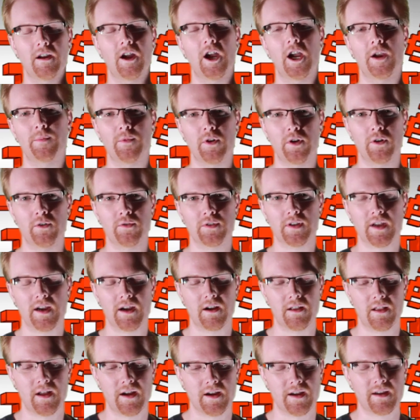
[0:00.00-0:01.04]
I am your host,
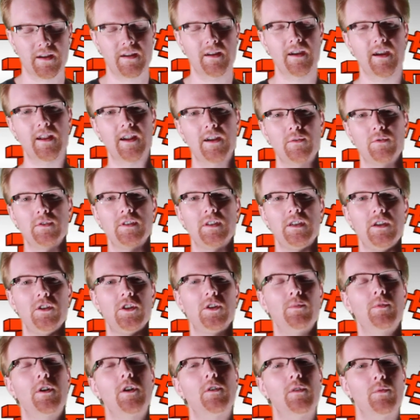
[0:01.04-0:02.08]
Kyle Locke, and I will see you
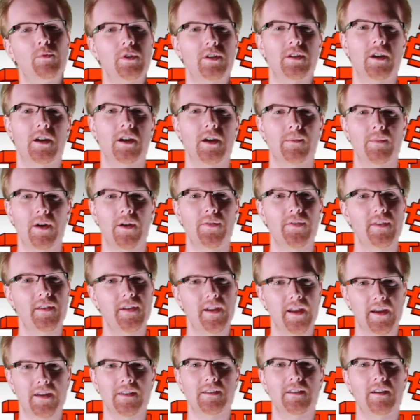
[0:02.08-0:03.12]
tomorrow when we talk about the
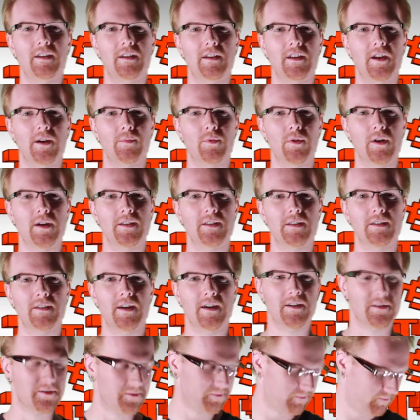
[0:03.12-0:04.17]
next Indie Uprising
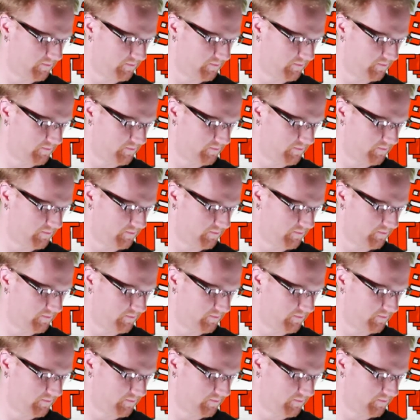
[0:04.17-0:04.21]
title.